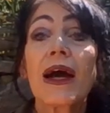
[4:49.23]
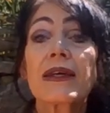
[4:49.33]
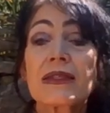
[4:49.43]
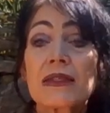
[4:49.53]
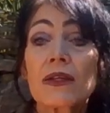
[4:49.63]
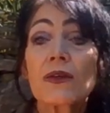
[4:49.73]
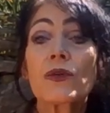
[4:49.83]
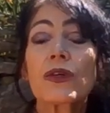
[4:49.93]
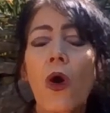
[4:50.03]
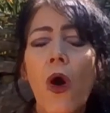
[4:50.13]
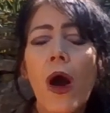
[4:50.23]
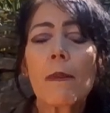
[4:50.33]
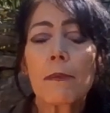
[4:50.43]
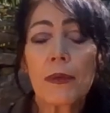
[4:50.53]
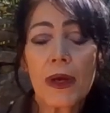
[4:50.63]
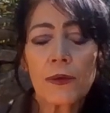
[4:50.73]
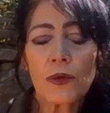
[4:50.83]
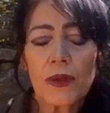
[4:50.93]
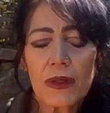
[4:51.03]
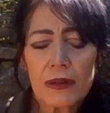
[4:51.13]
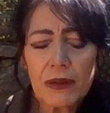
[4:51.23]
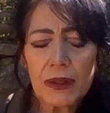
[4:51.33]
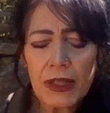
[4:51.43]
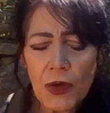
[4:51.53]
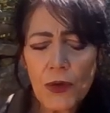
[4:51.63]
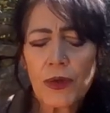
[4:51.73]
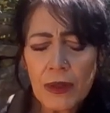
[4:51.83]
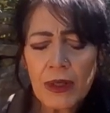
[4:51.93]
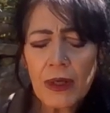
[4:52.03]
I still got up and, you know,